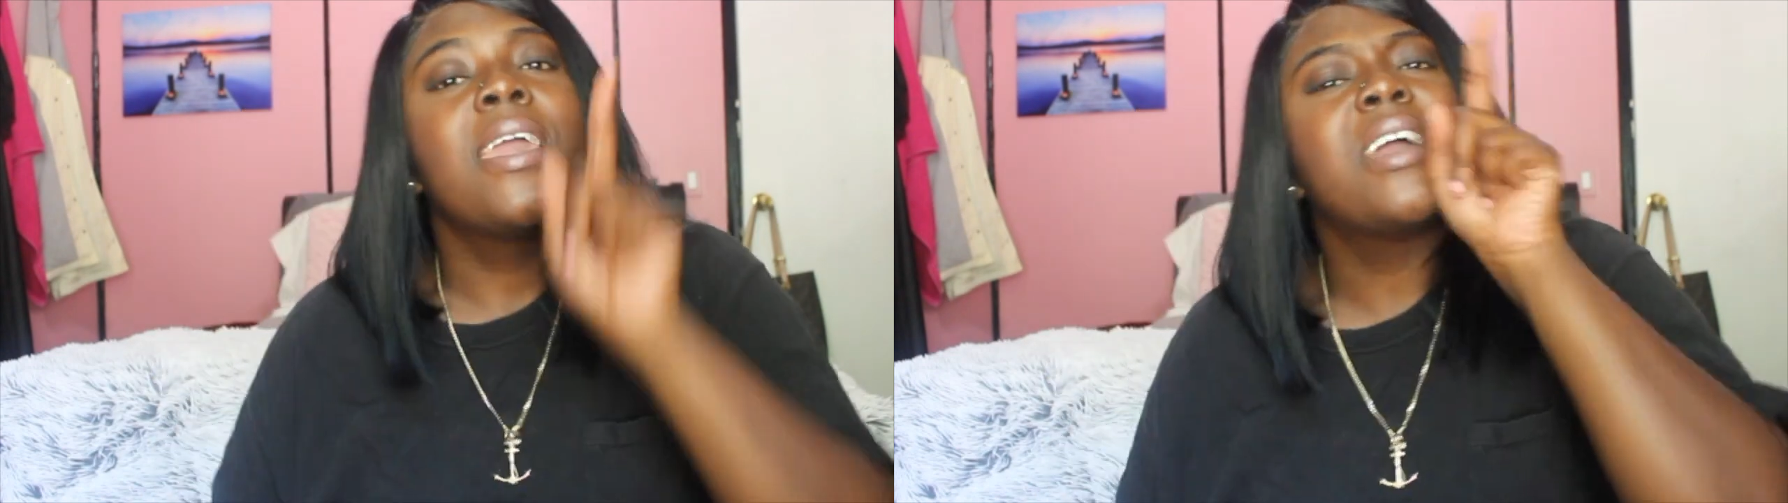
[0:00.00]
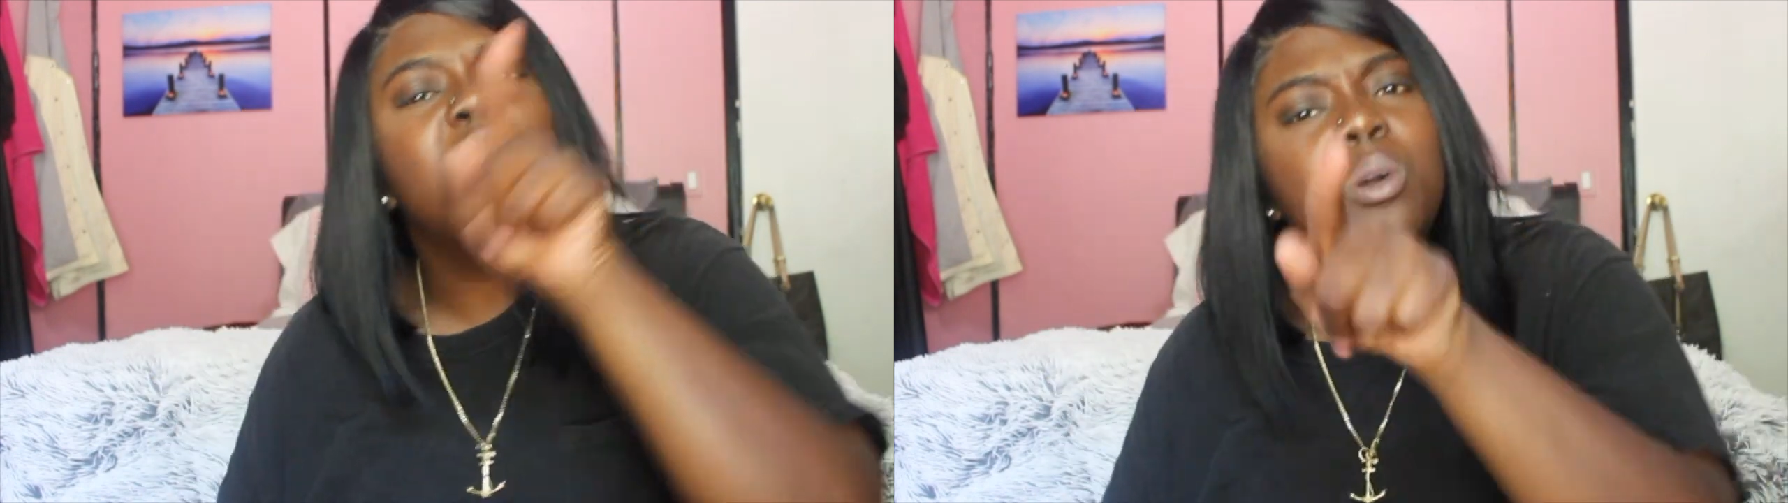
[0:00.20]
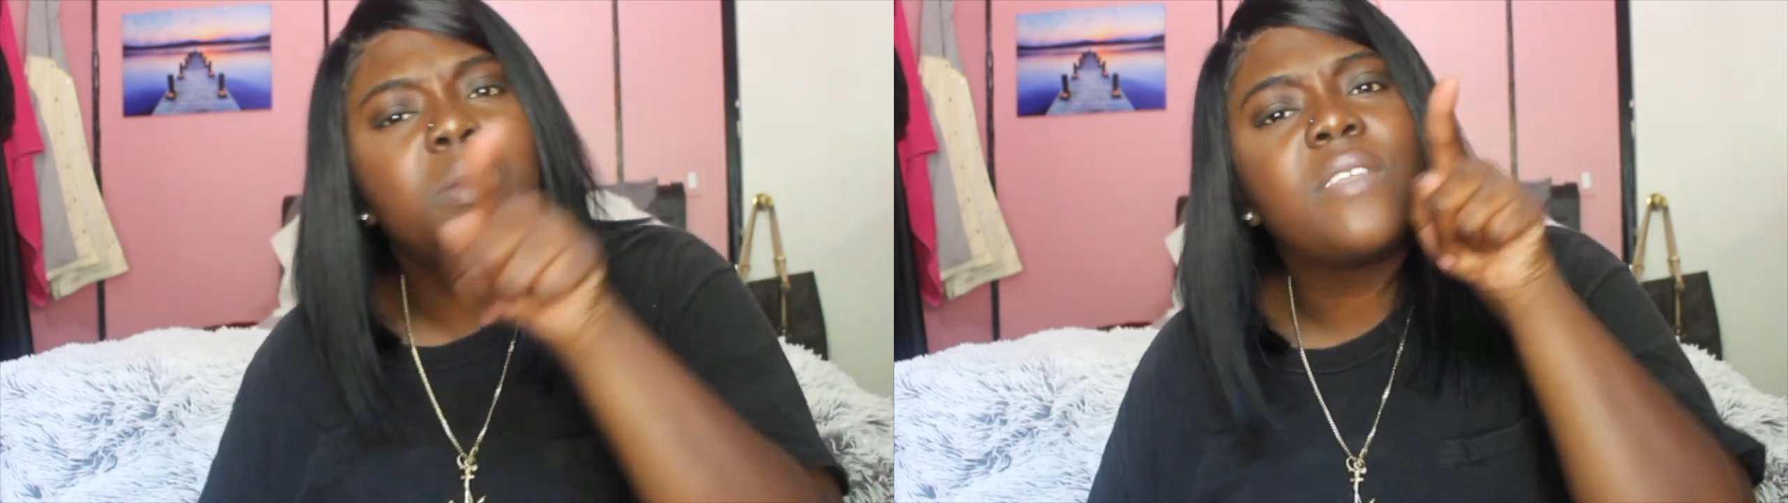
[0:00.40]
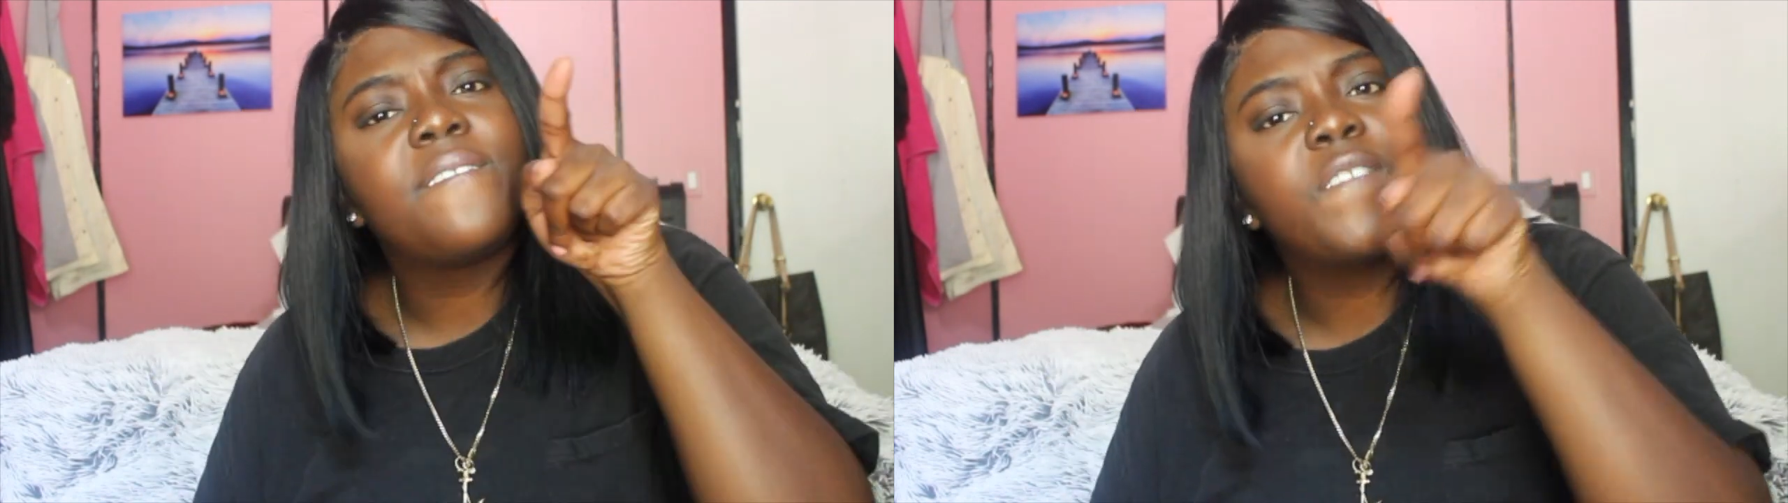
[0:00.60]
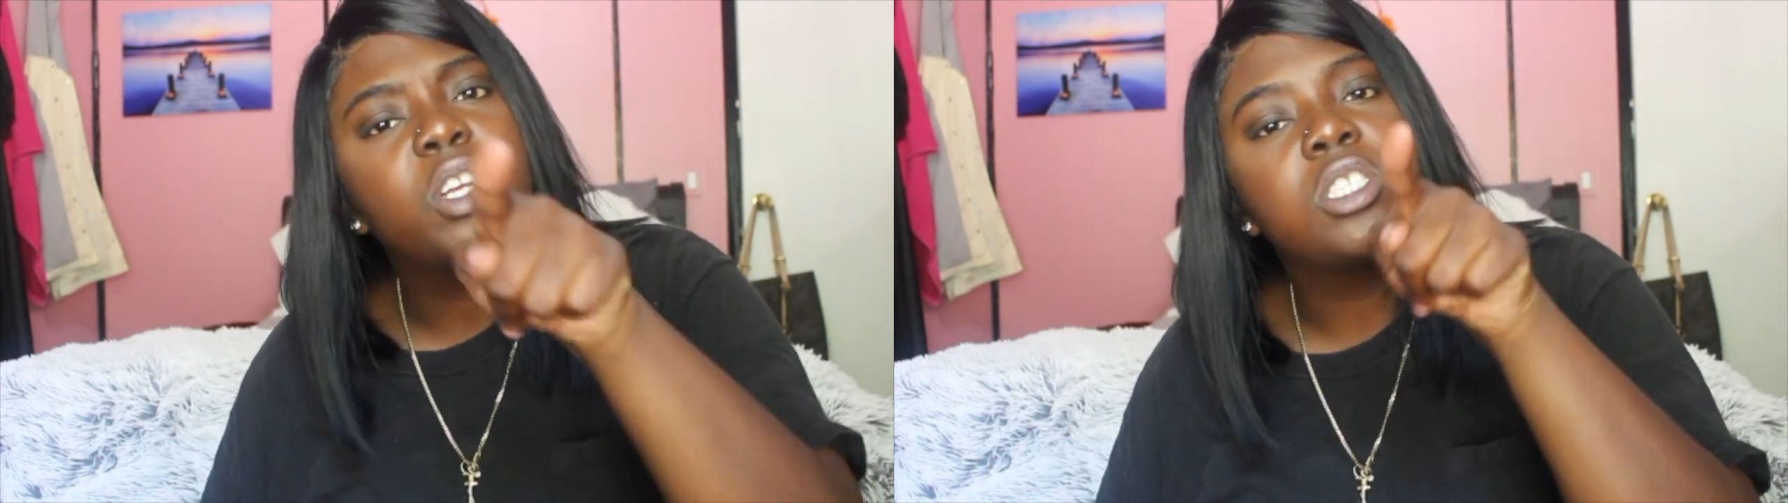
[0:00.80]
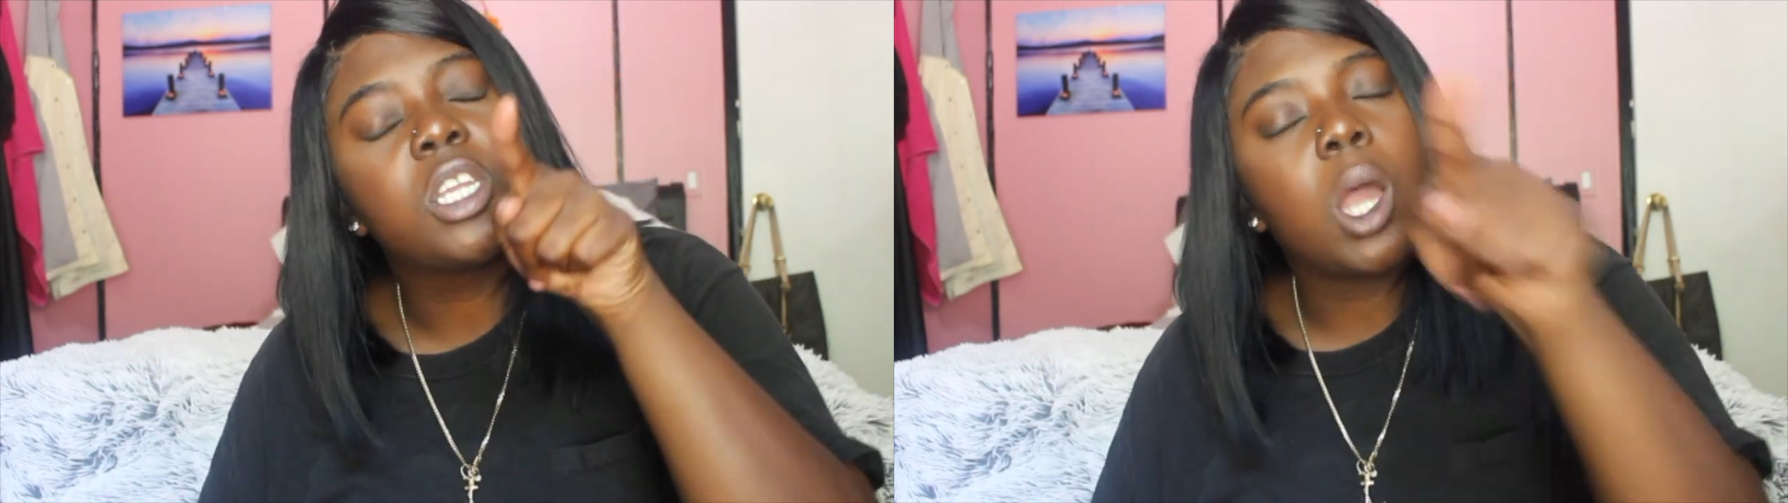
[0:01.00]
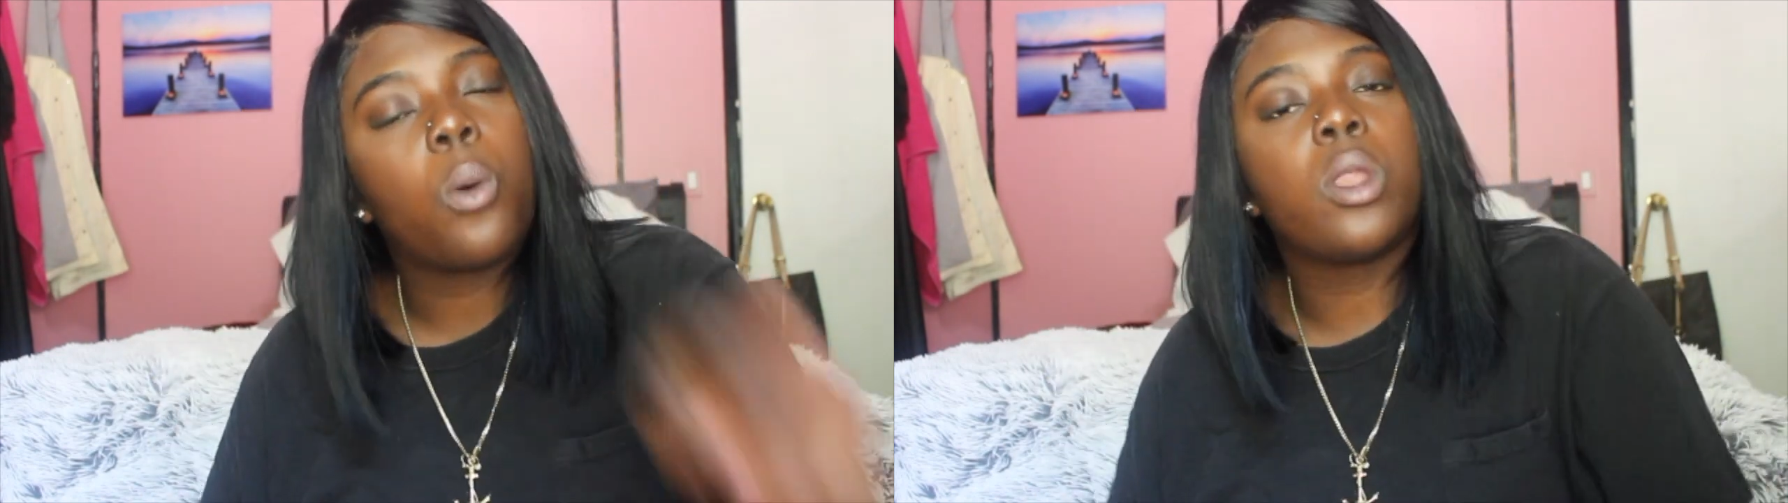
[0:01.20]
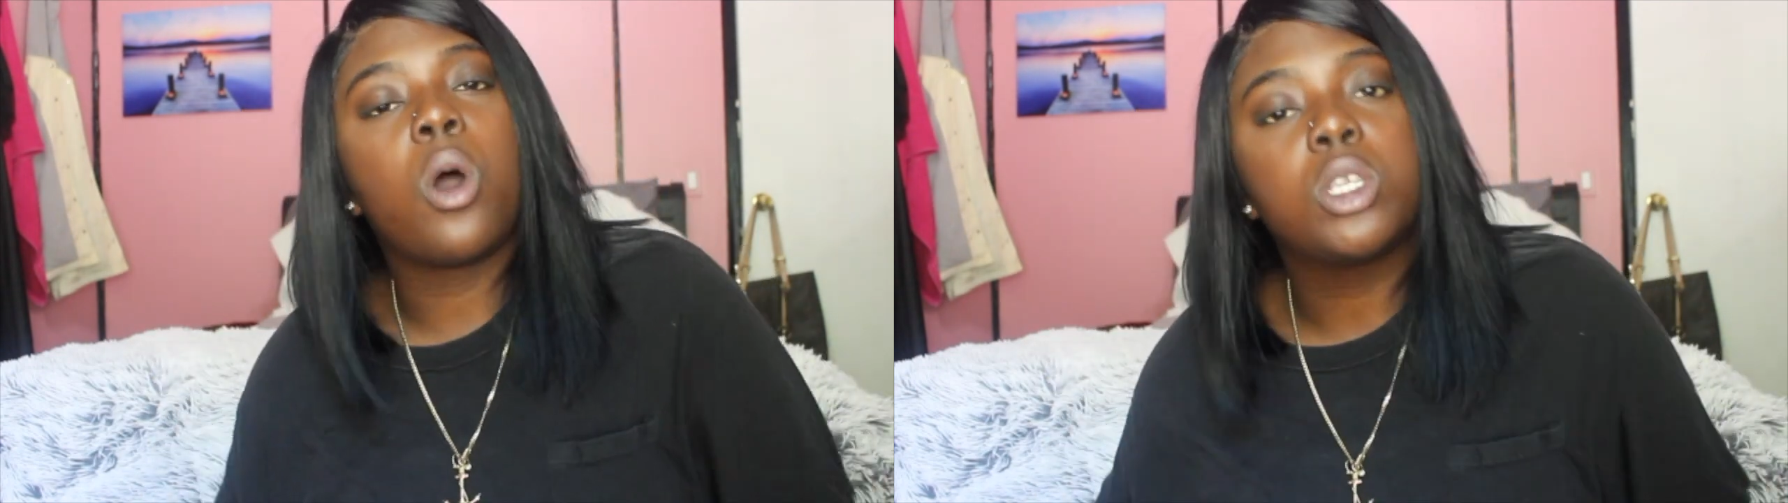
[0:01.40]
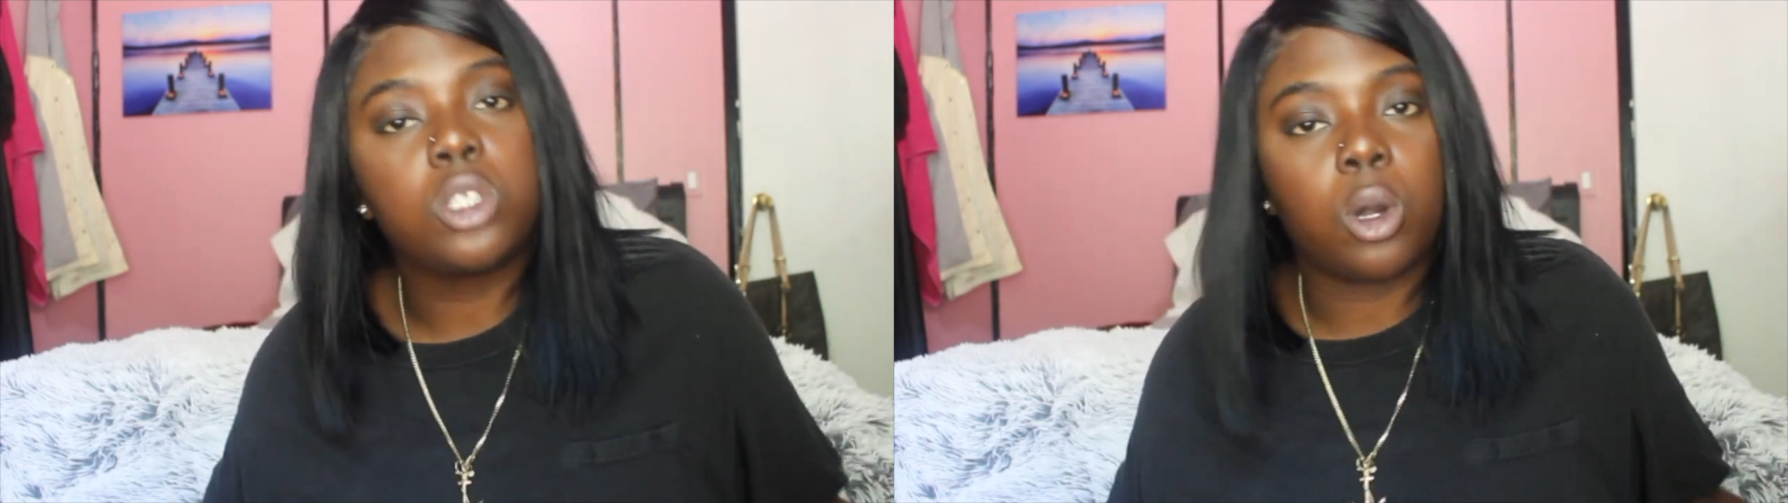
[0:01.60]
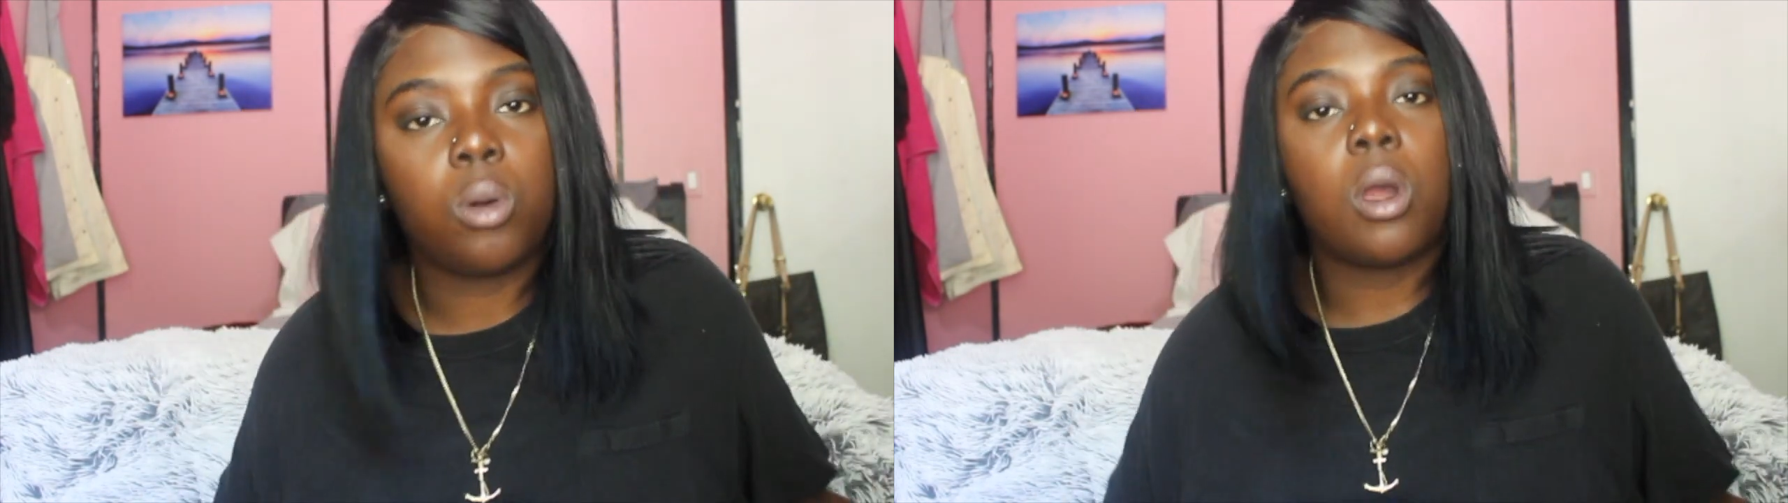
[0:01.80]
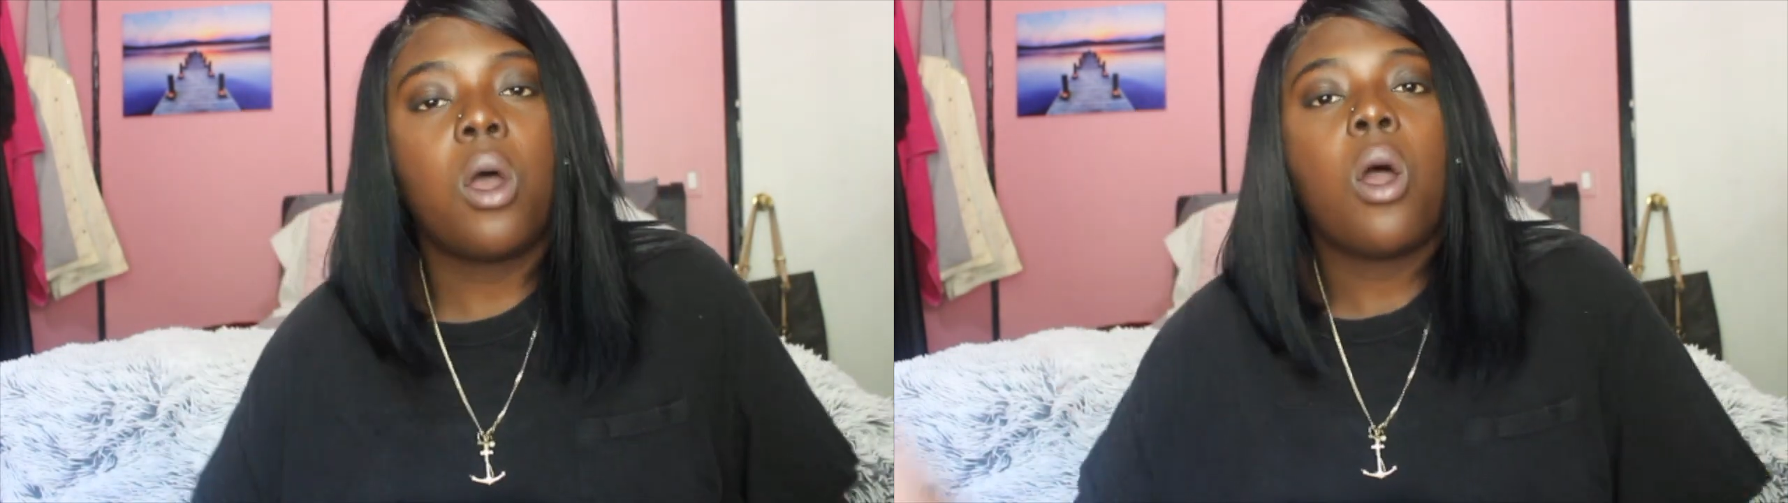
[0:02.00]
and you'll be the first to know. And also